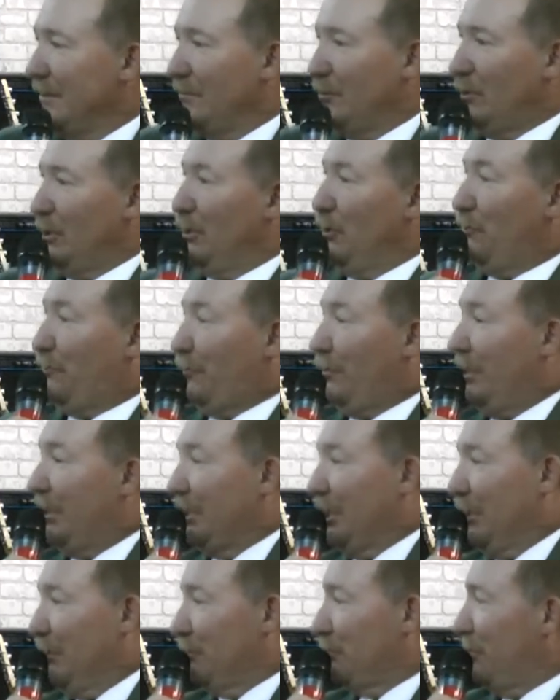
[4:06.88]
Well, Lou
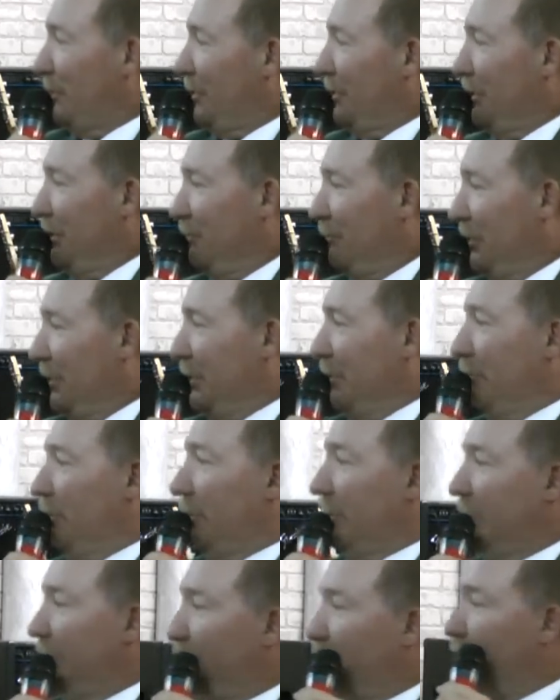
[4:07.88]
Ferrigno was one of them, wasn't he?
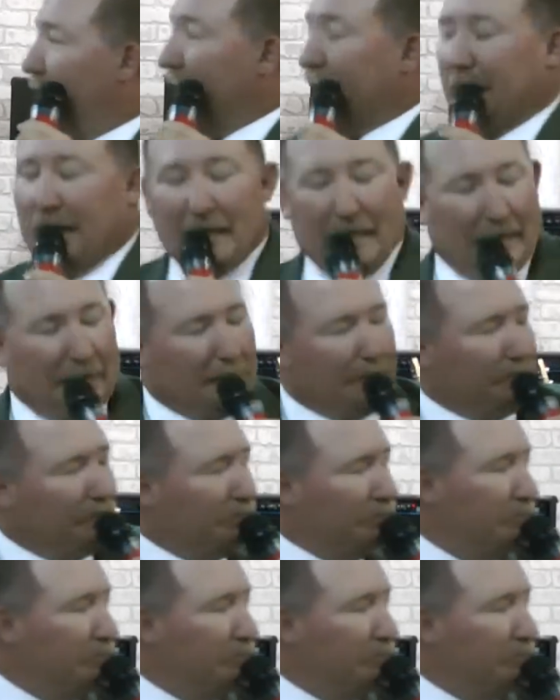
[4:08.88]
Wasn't he big guy?